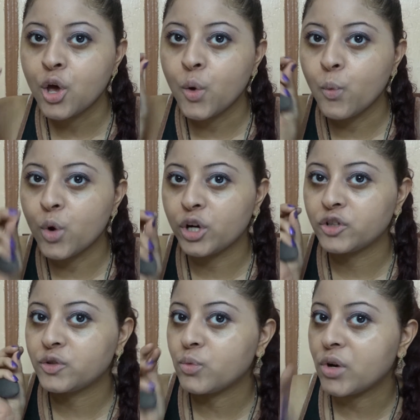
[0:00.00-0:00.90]

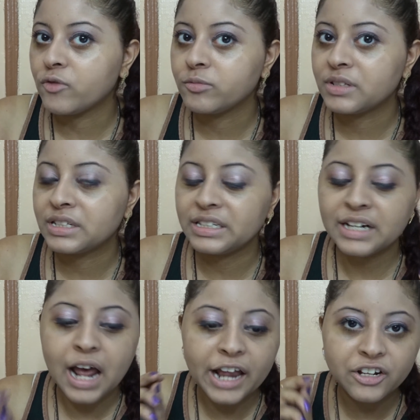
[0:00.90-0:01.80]
works well for my
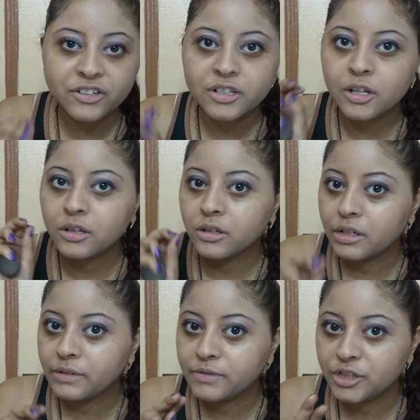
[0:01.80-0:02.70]
skin. I just
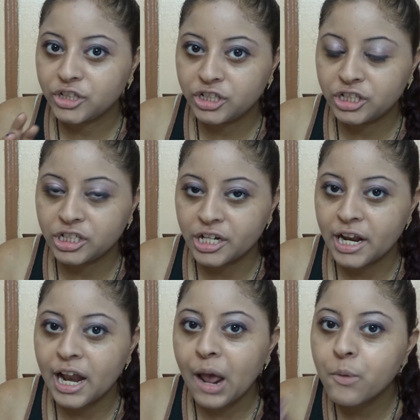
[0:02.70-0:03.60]
love this
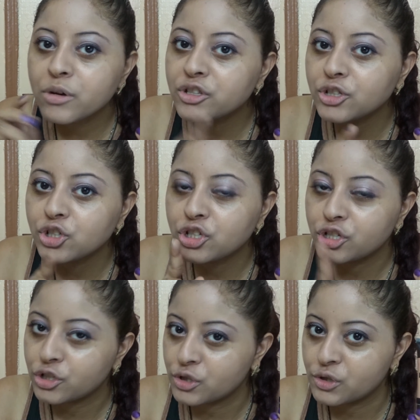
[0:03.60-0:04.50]
shade. I wasn't
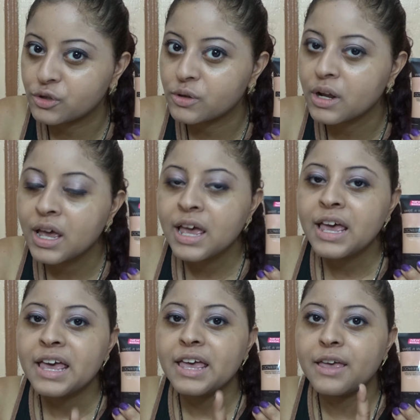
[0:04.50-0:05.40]
sure
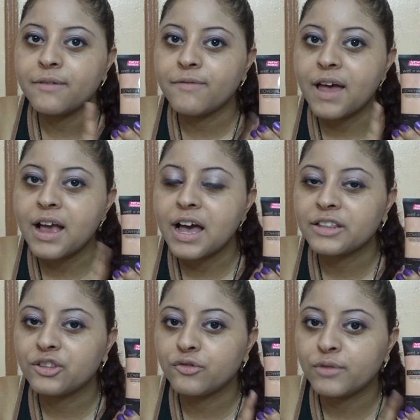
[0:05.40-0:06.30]
if I got
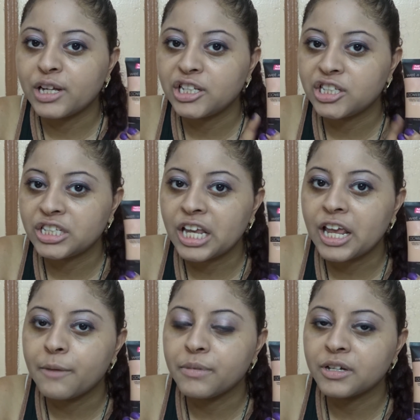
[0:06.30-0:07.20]
the right
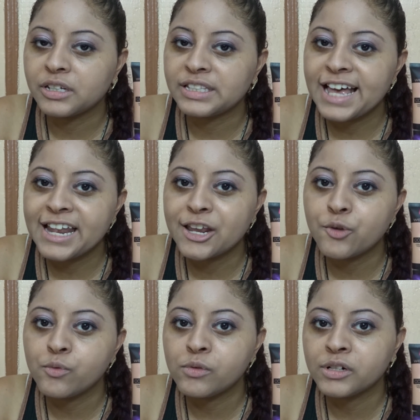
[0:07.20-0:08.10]
shade because I
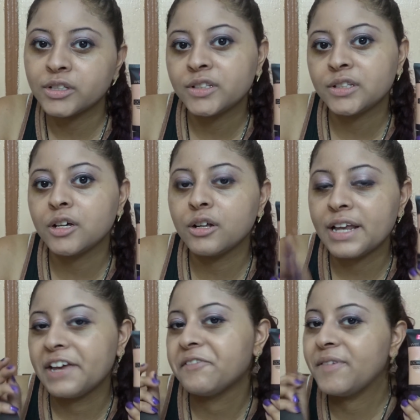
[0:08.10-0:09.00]
didn't want
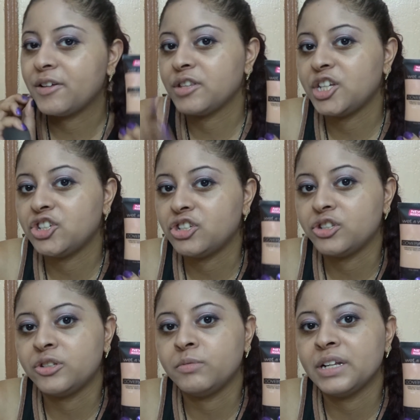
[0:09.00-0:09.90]
like foundation
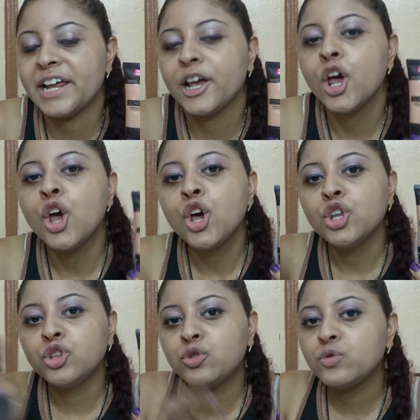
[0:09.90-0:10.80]
to be like
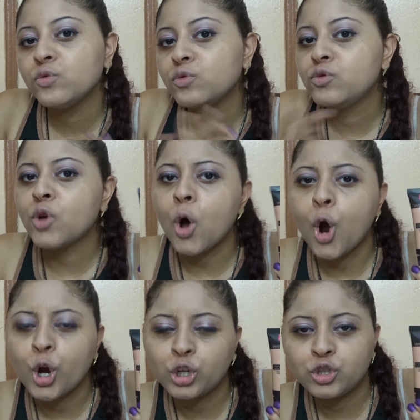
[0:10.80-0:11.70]
too
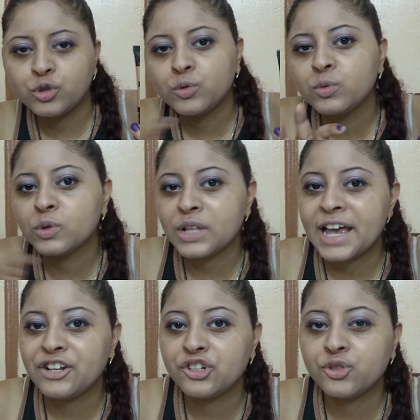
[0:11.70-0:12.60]
dark, too
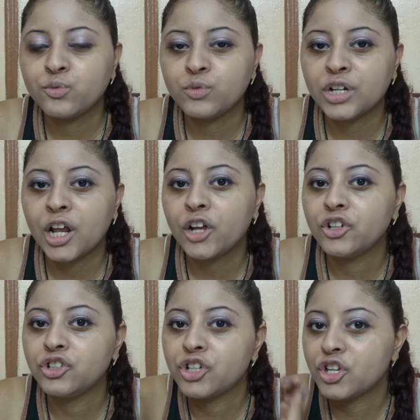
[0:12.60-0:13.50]
light. Just want it
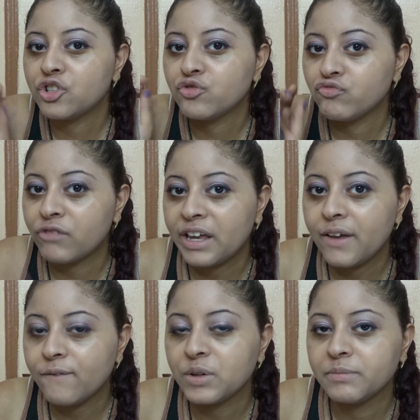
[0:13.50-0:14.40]
just right
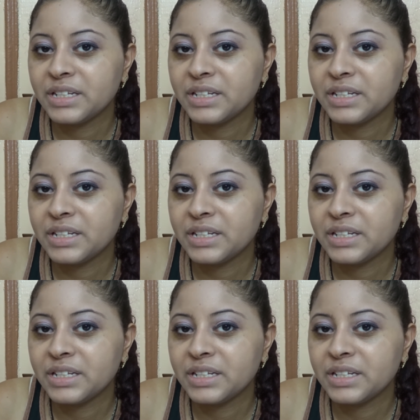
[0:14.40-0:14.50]
for my